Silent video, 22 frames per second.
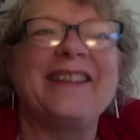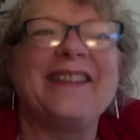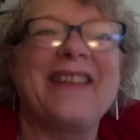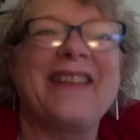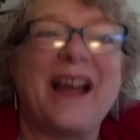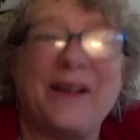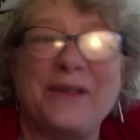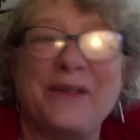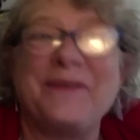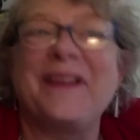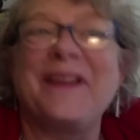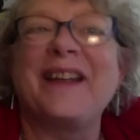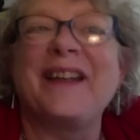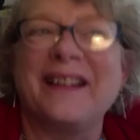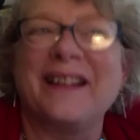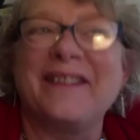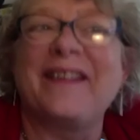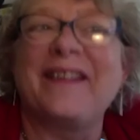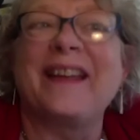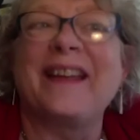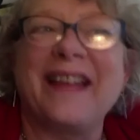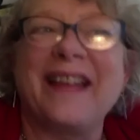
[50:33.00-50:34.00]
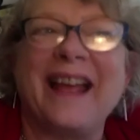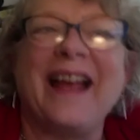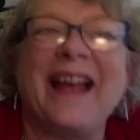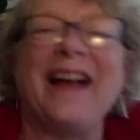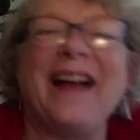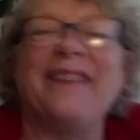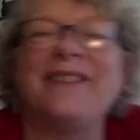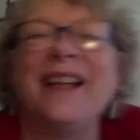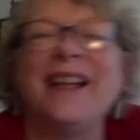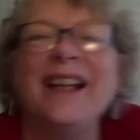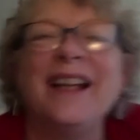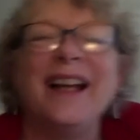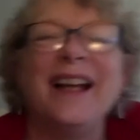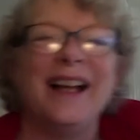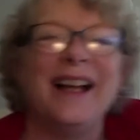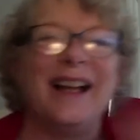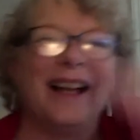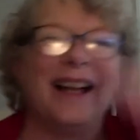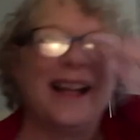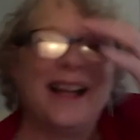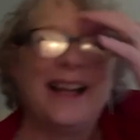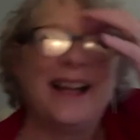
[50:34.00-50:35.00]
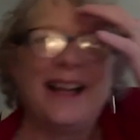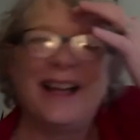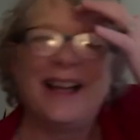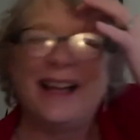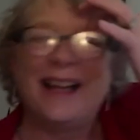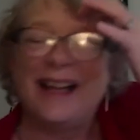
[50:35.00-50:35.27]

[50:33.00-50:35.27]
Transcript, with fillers: that would be a good thing to have. Yeah.